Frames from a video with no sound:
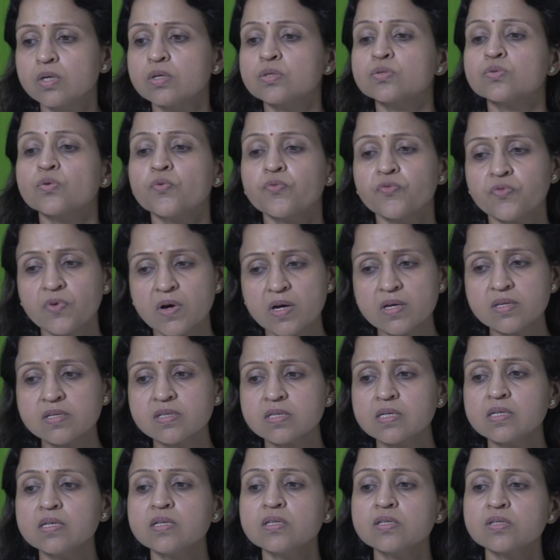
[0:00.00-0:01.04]
So
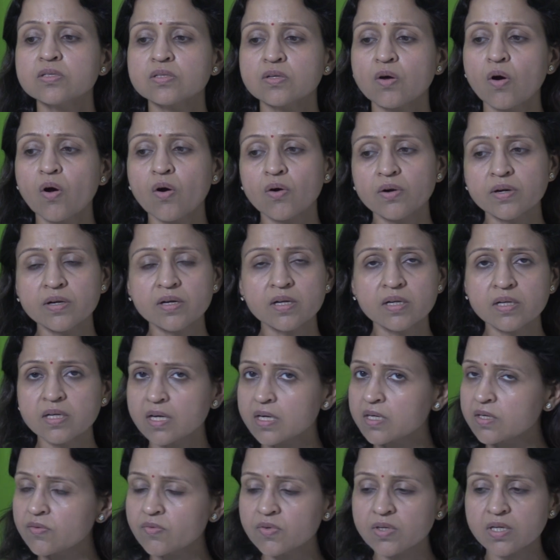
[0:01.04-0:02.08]
first is
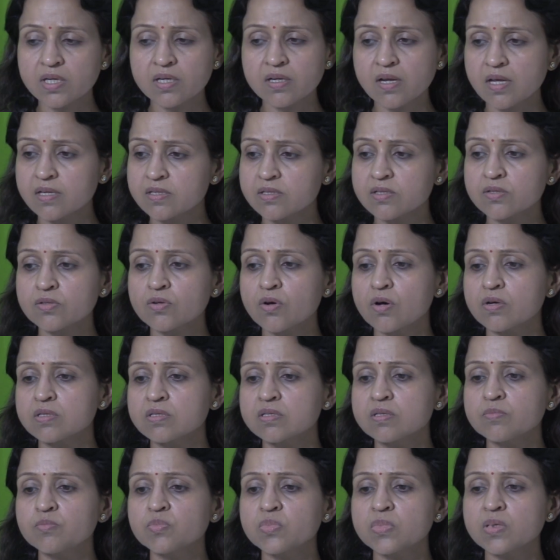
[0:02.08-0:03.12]
ordinary activity doesn't cause
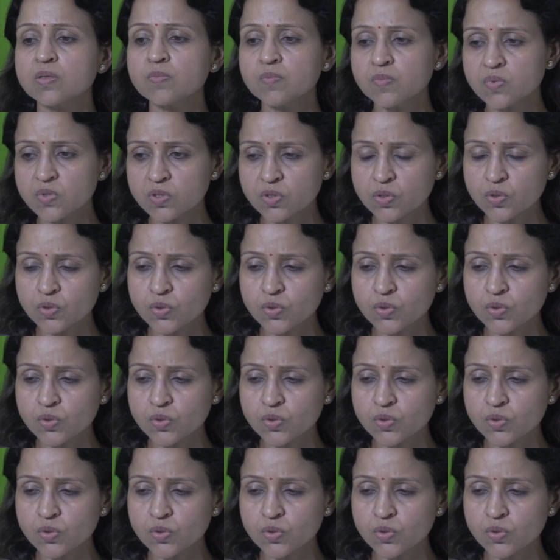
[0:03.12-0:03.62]
symptoms.